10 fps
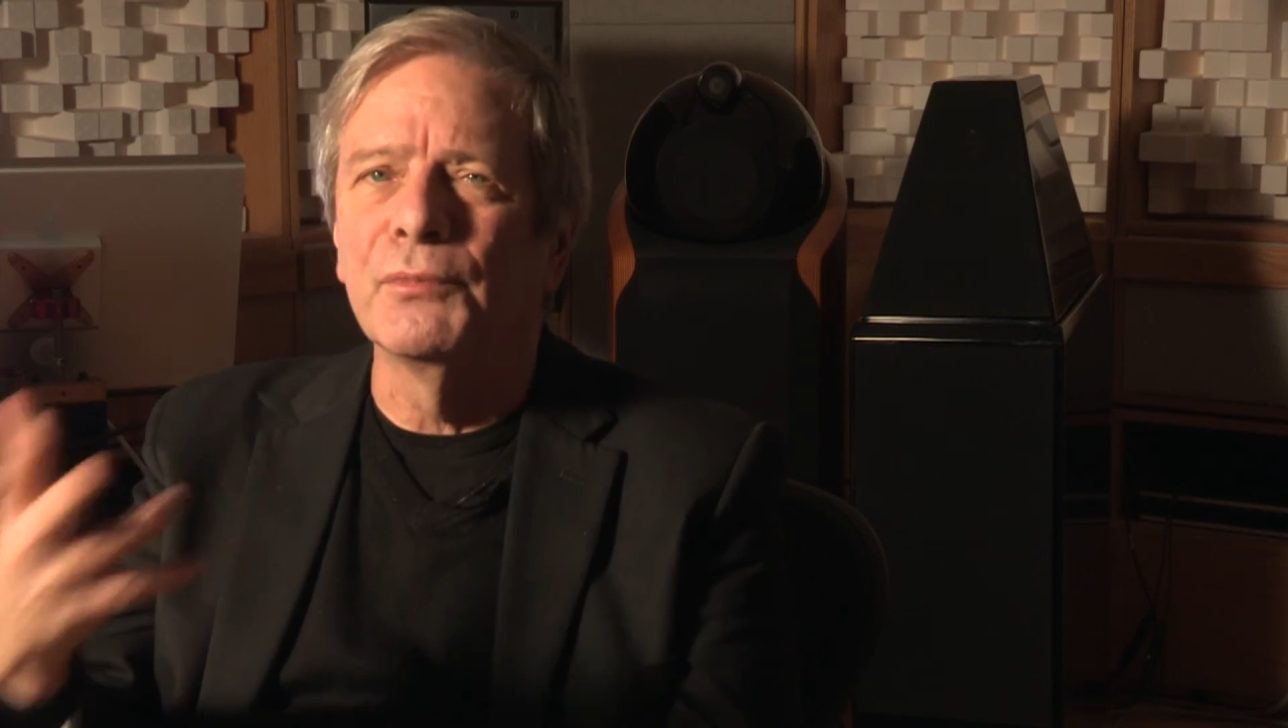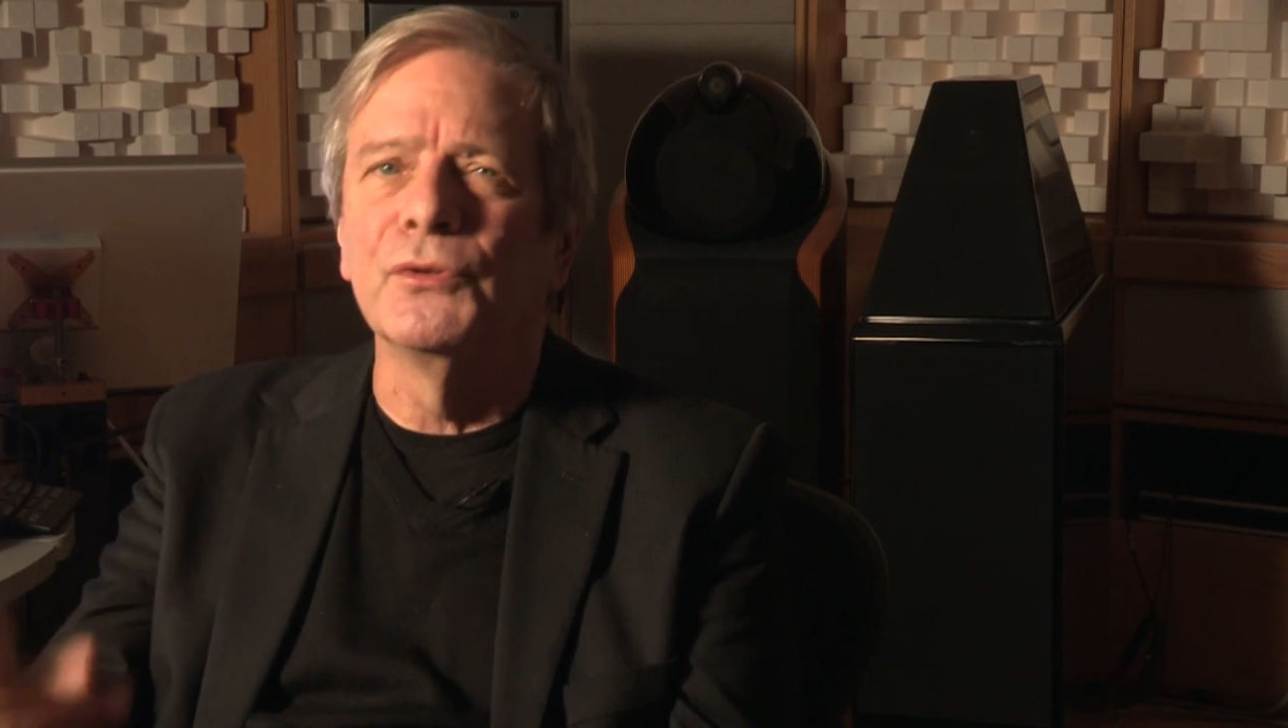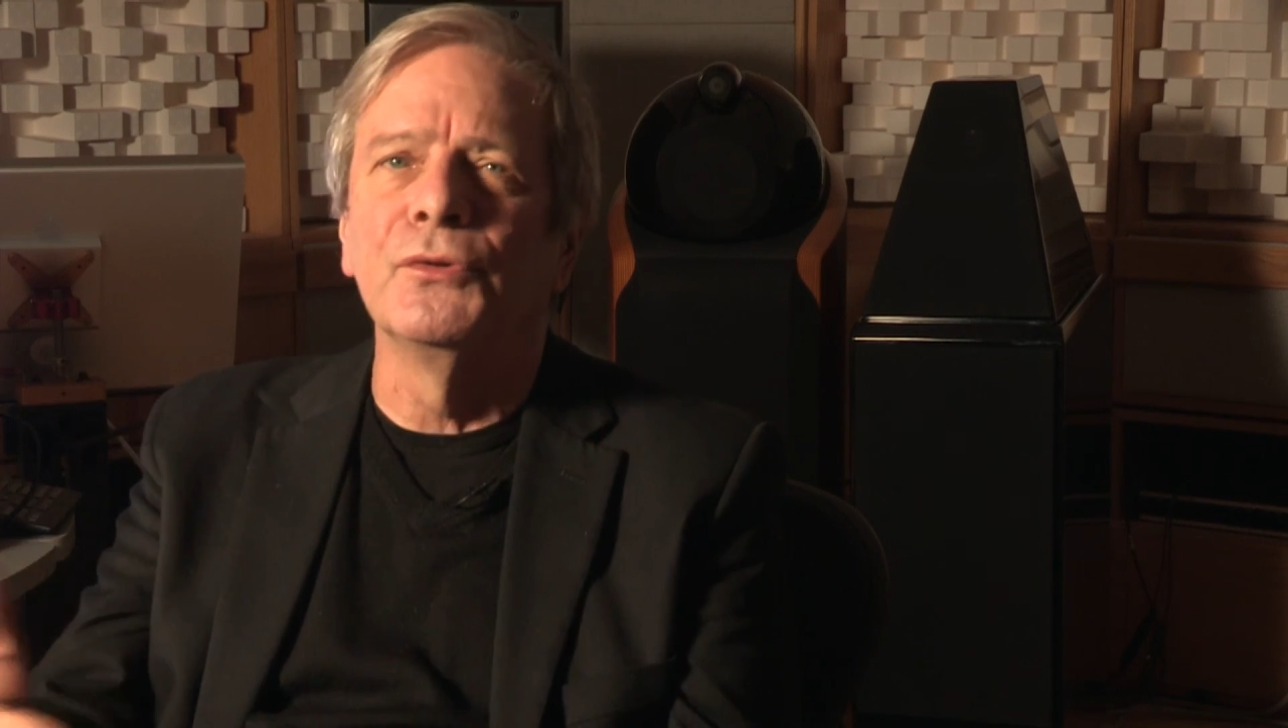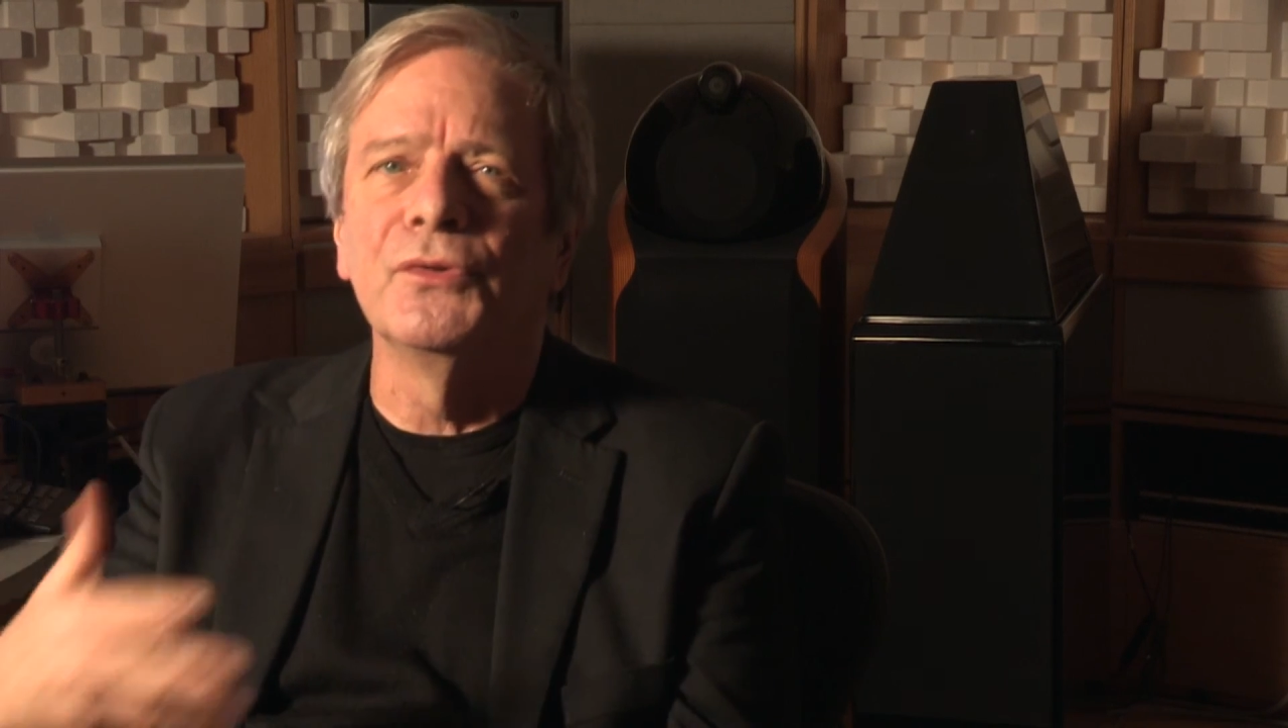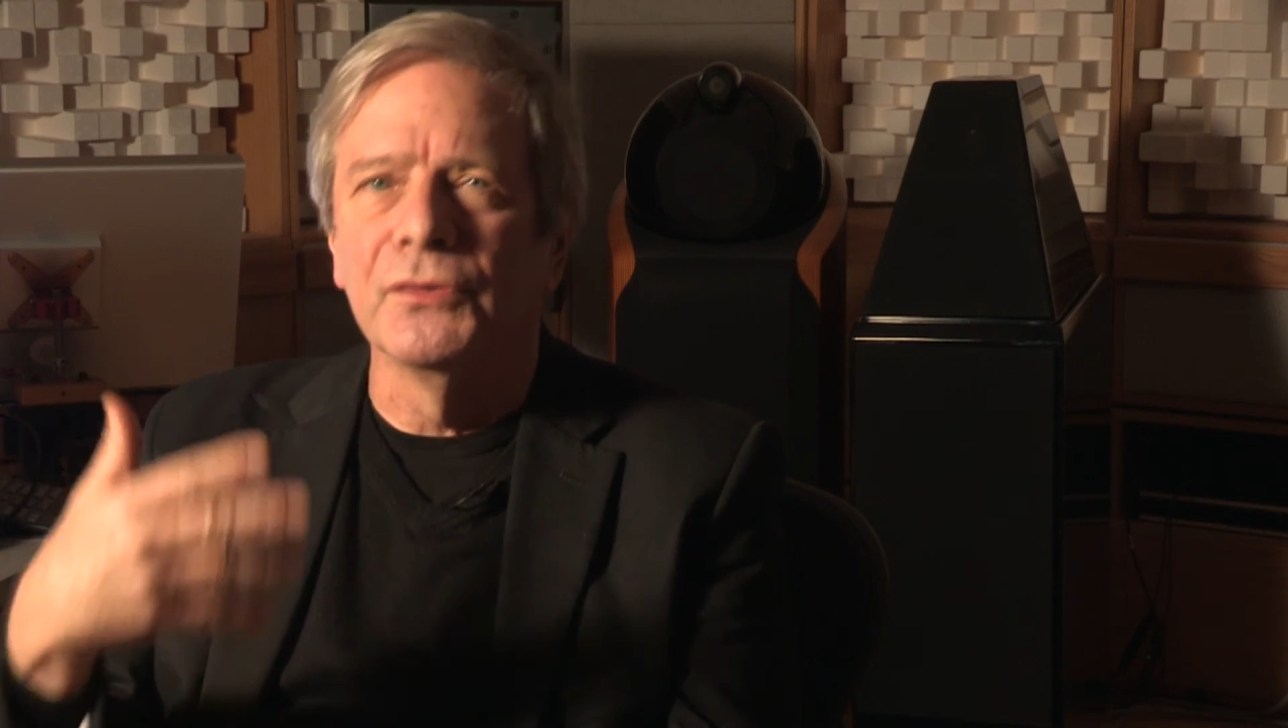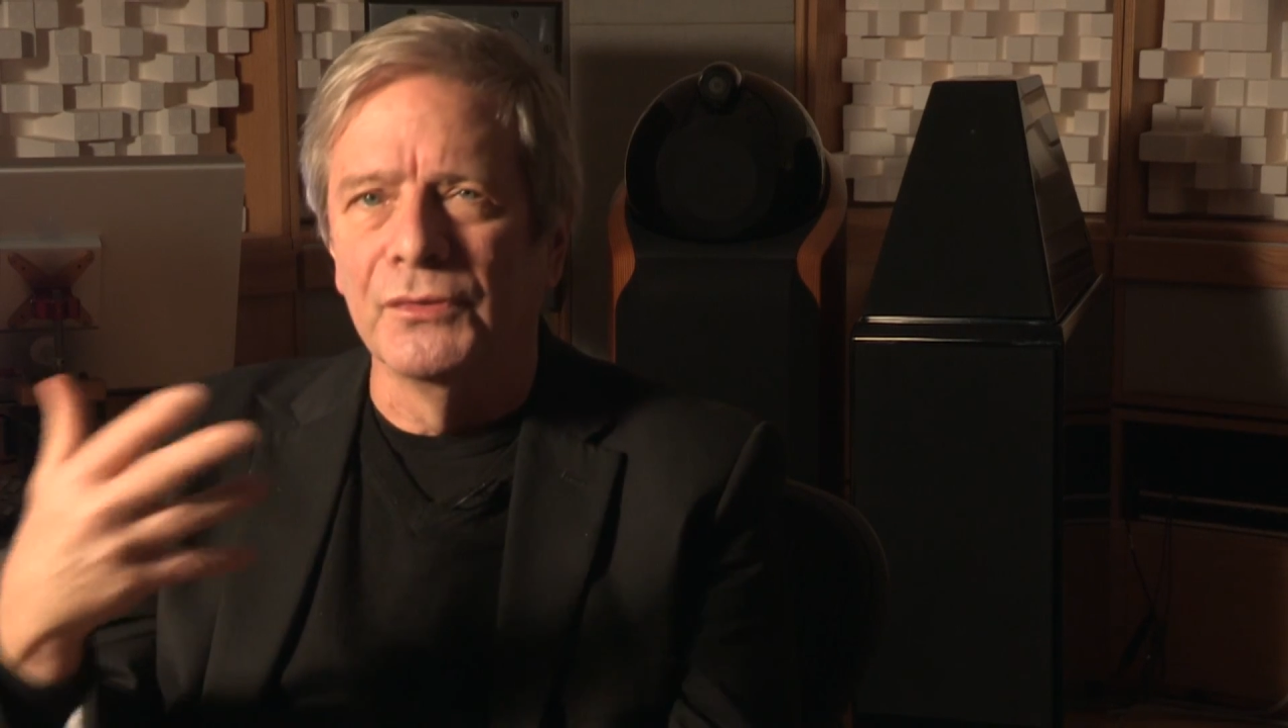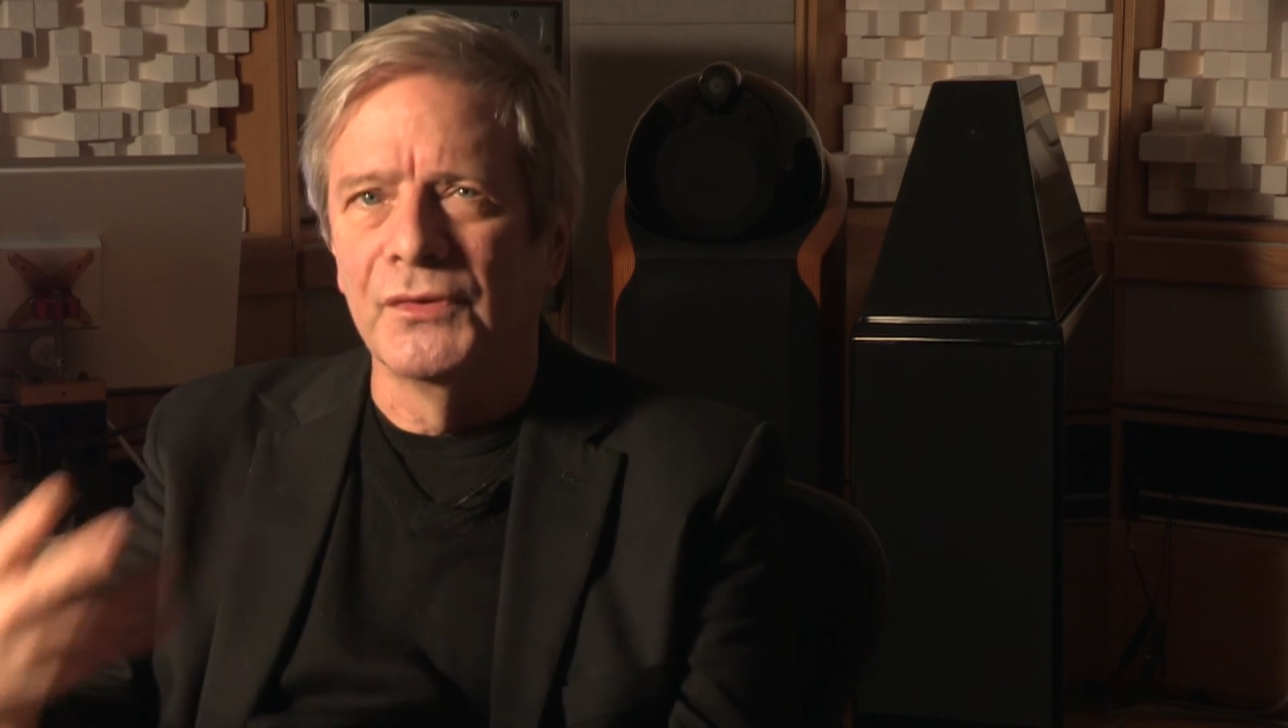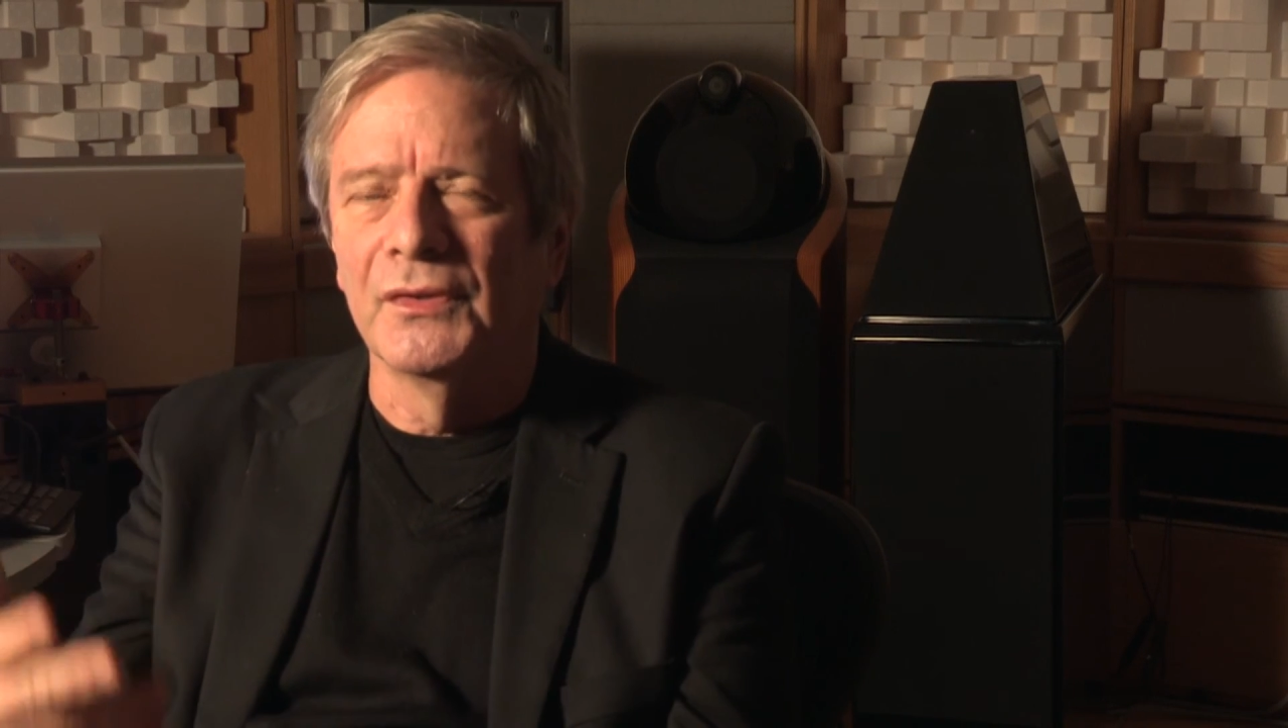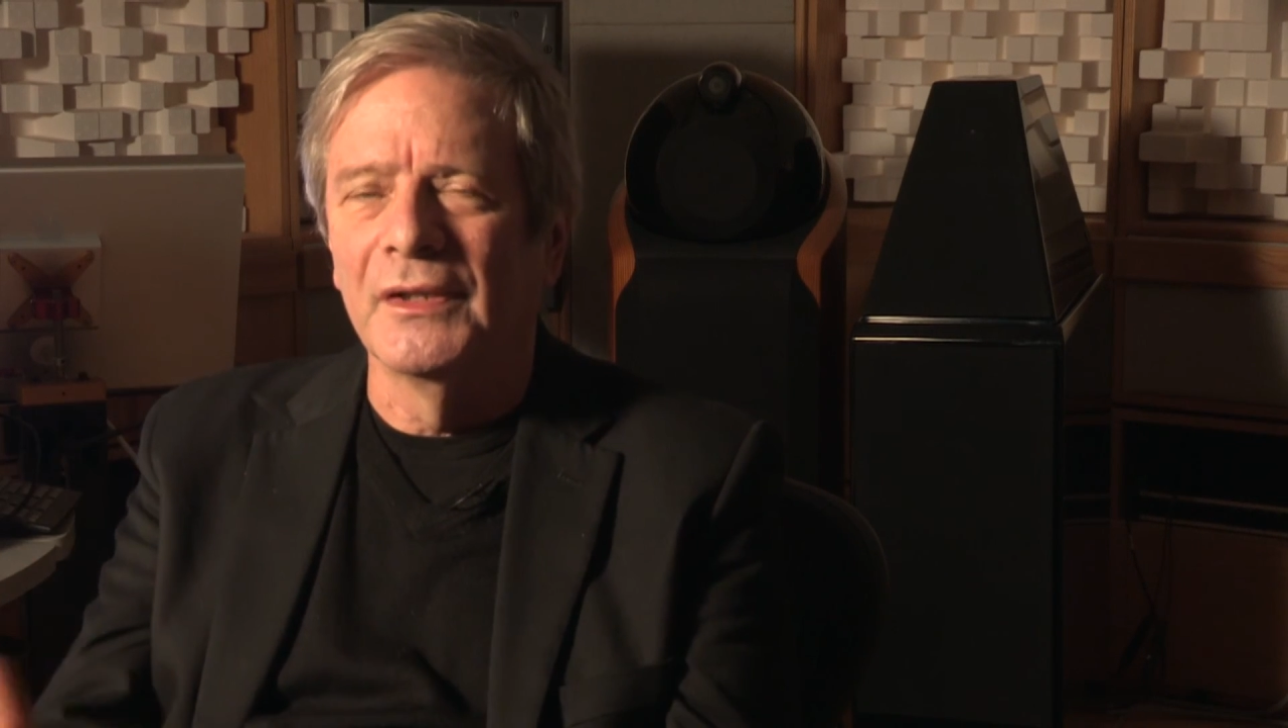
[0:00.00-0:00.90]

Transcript: producers